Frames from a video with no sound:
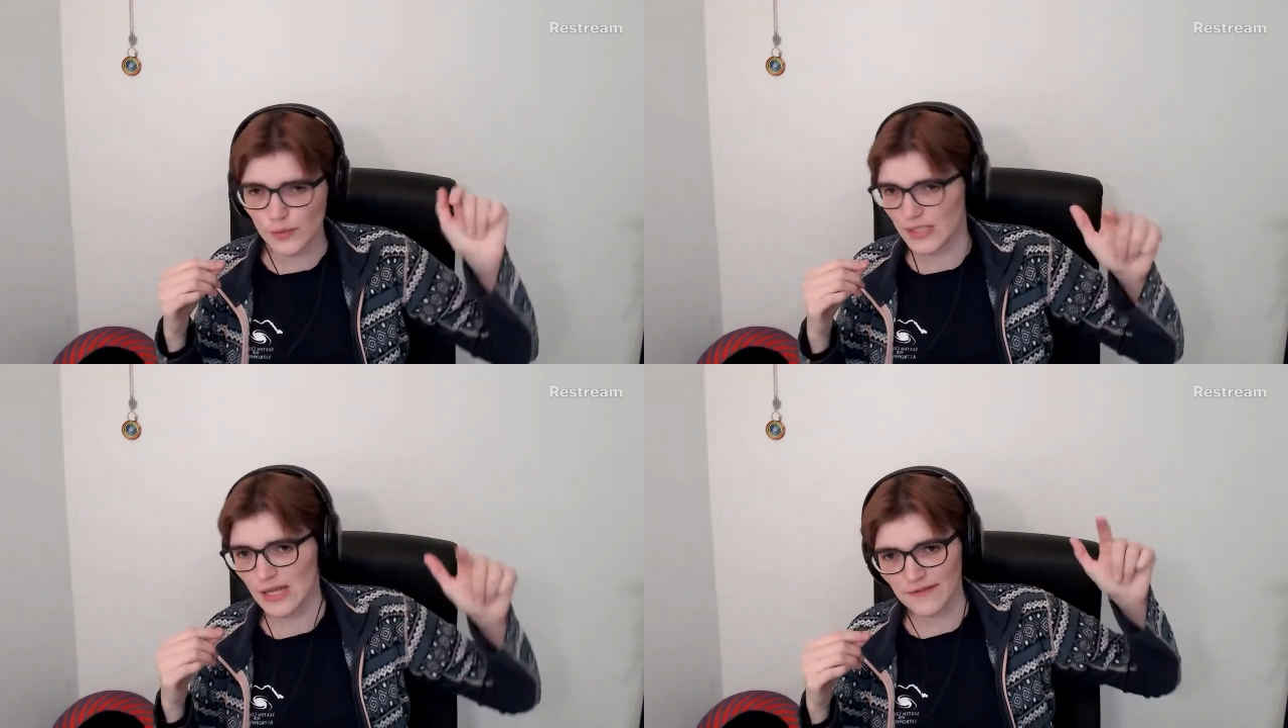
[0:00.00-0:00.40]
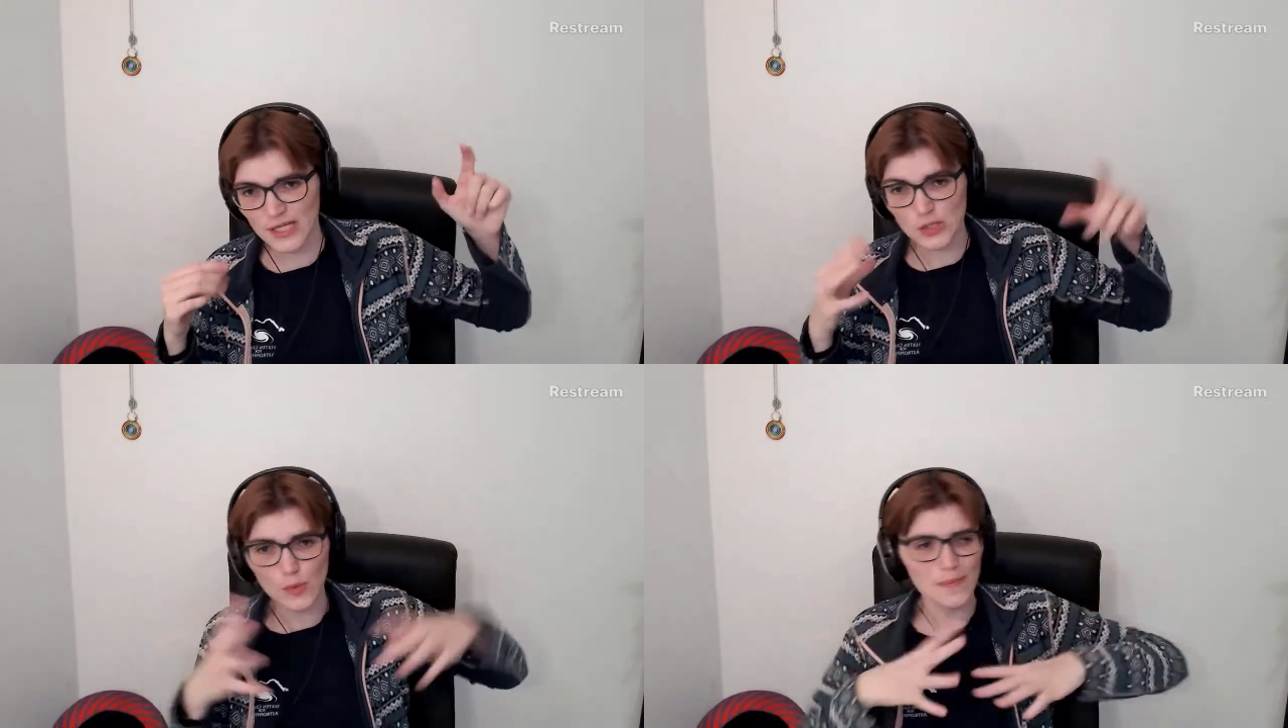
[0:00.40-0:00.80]
with
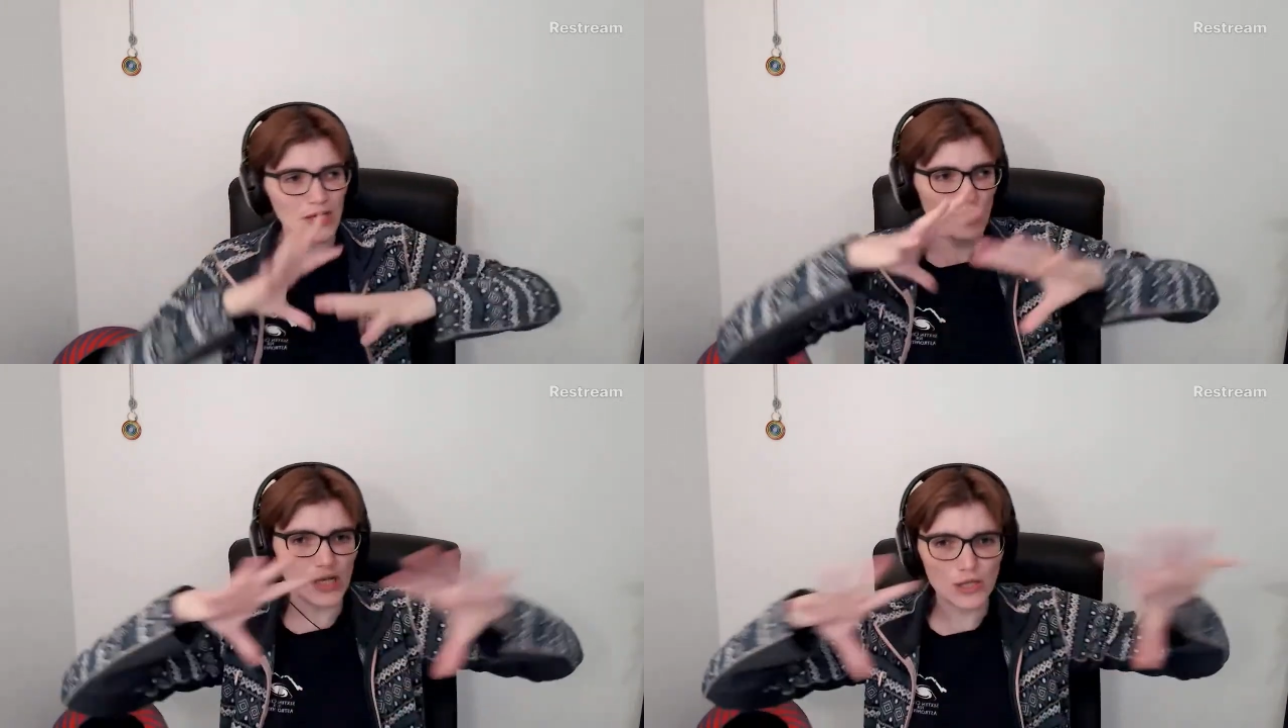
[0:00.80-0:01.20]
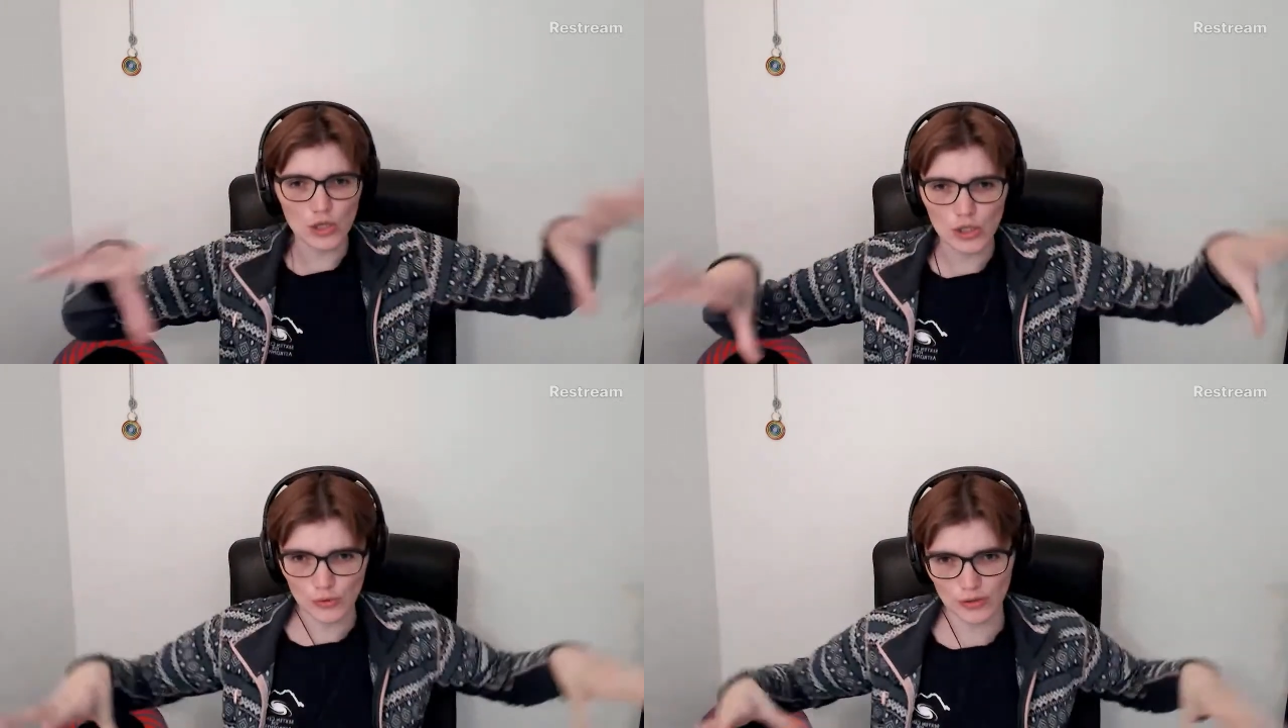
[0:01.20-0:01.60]
Cepheids, we're measuring in the
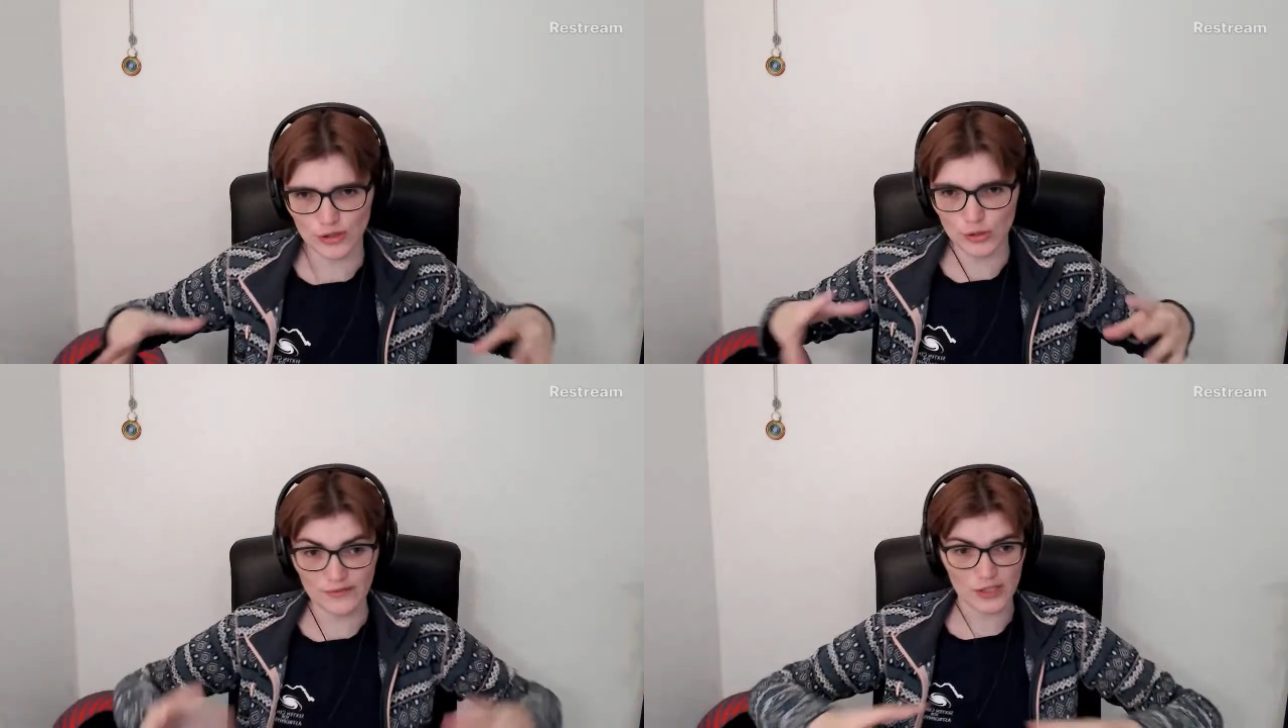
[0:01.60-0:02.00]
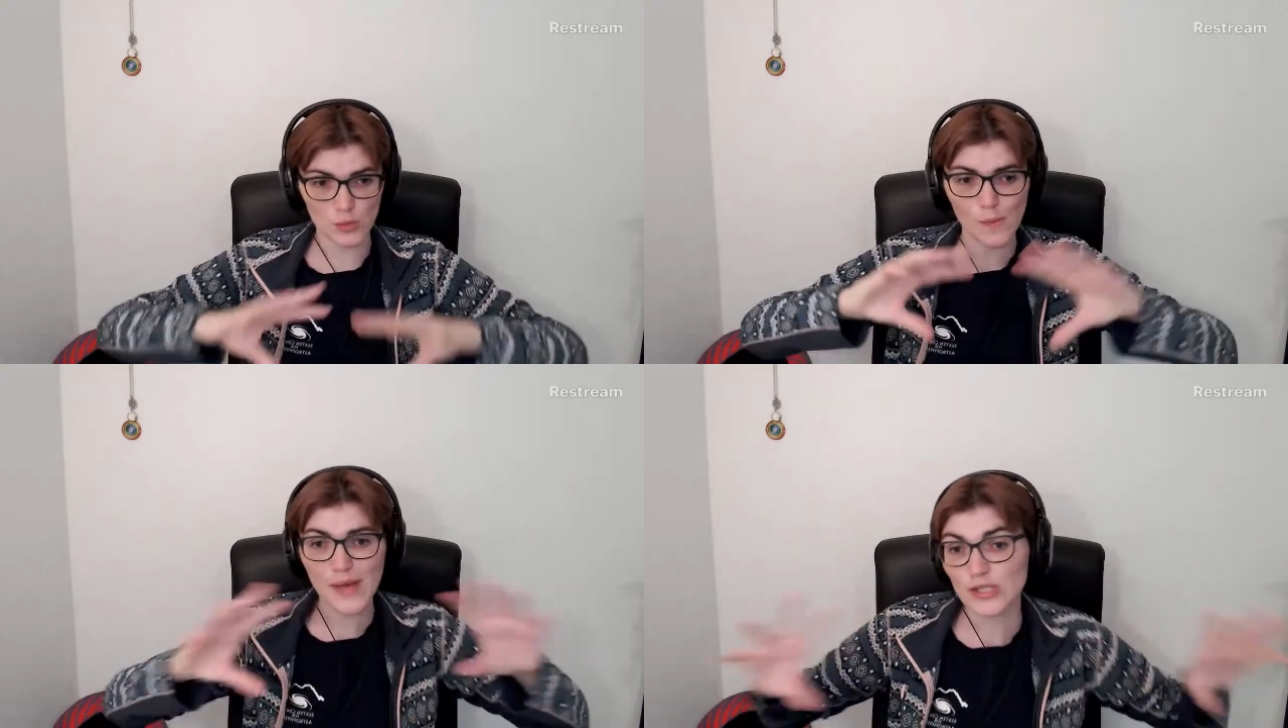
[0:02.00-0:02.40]
local universe,
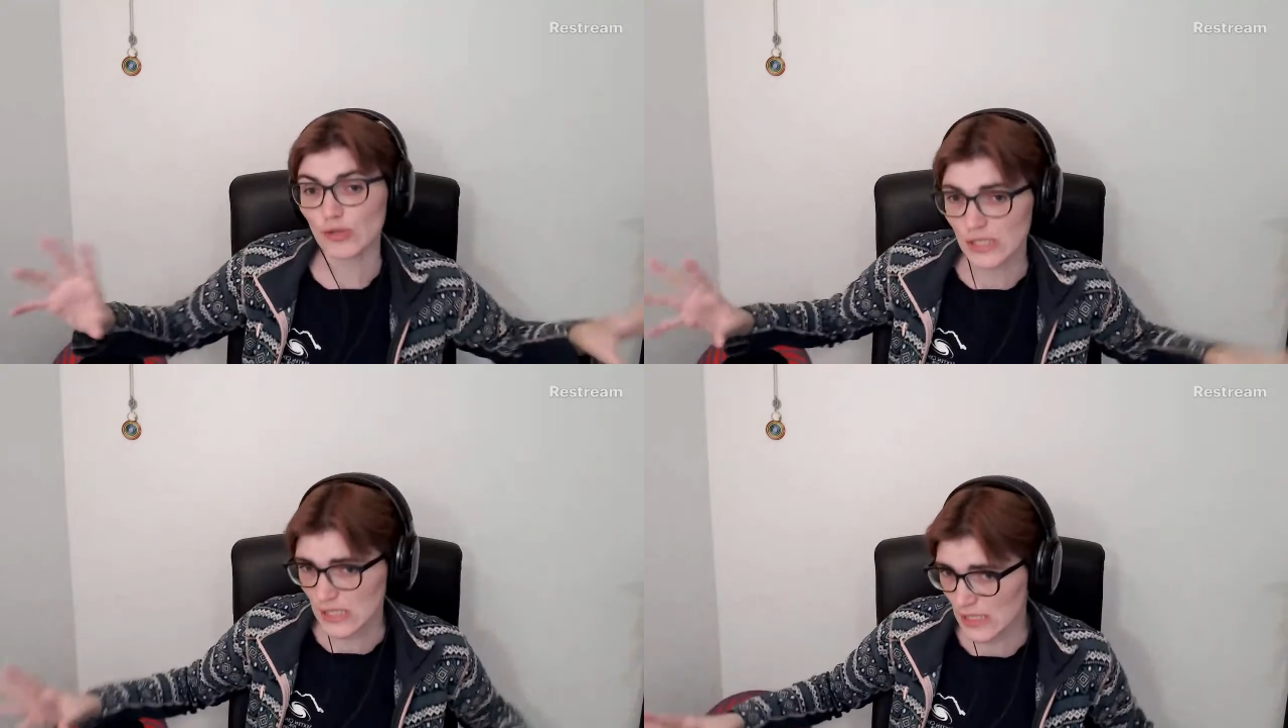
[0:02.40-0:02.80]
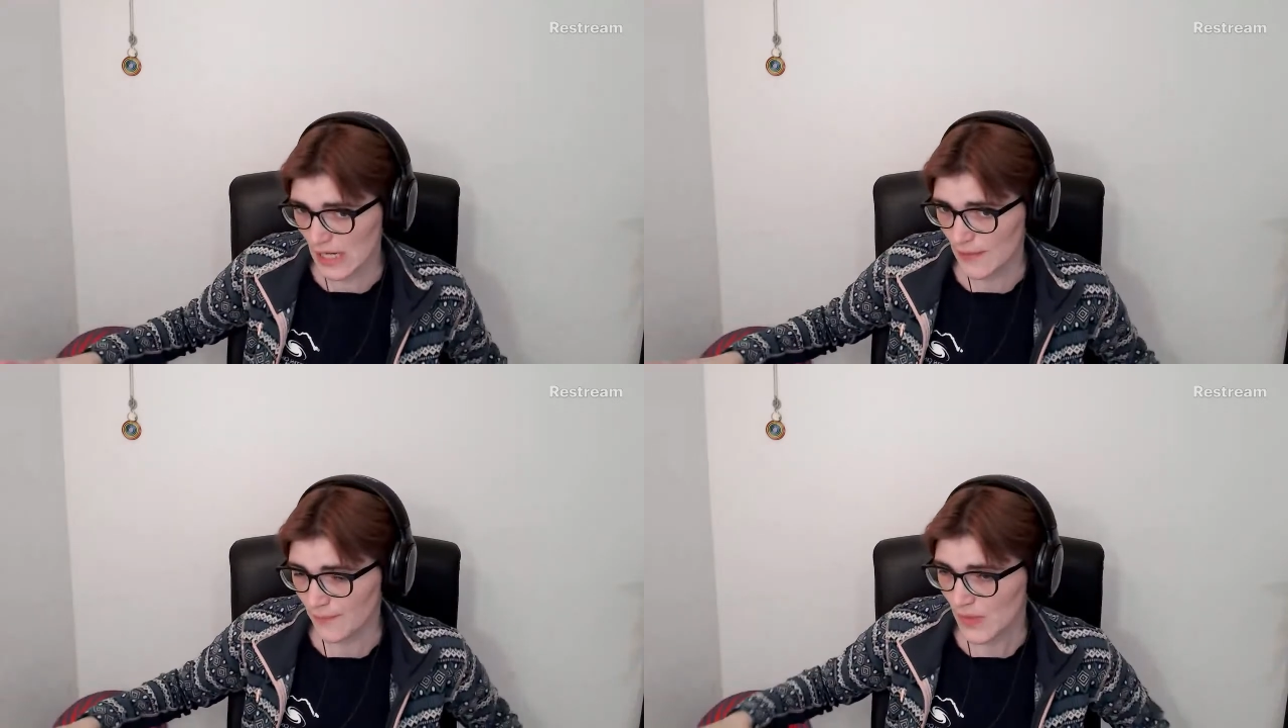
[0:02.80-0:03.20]
we're measuring
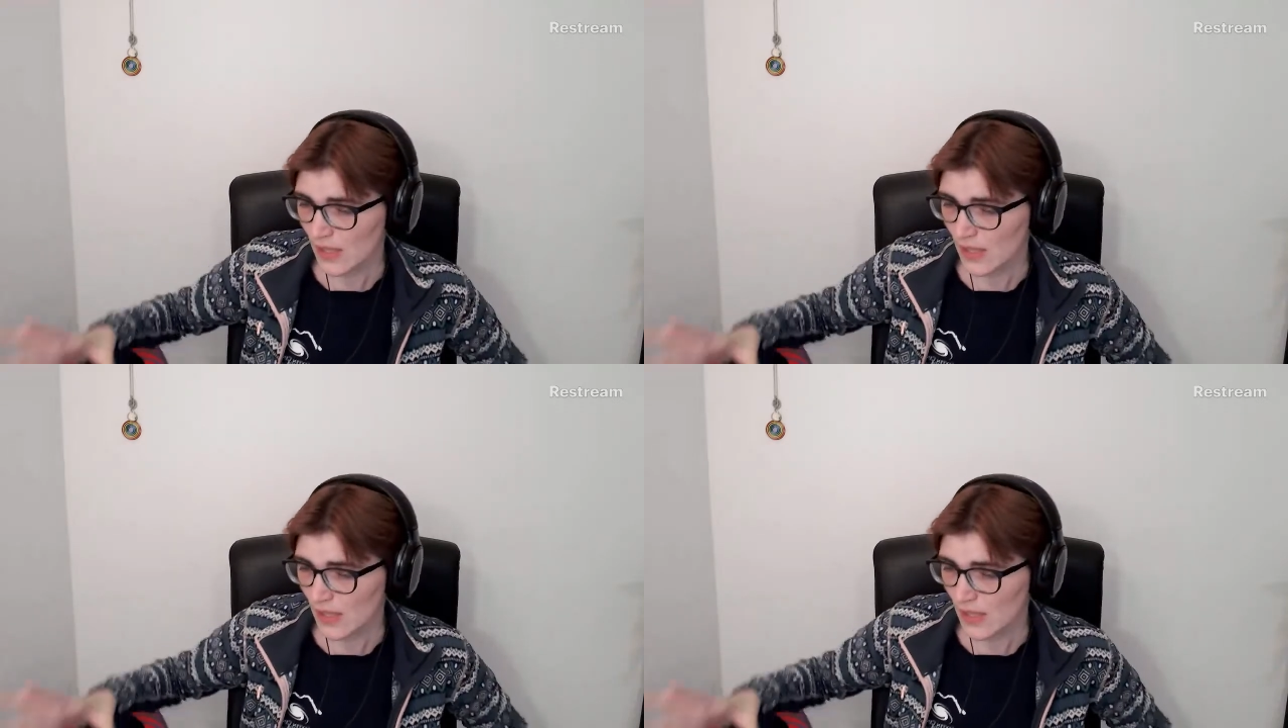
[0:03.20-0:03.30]
today.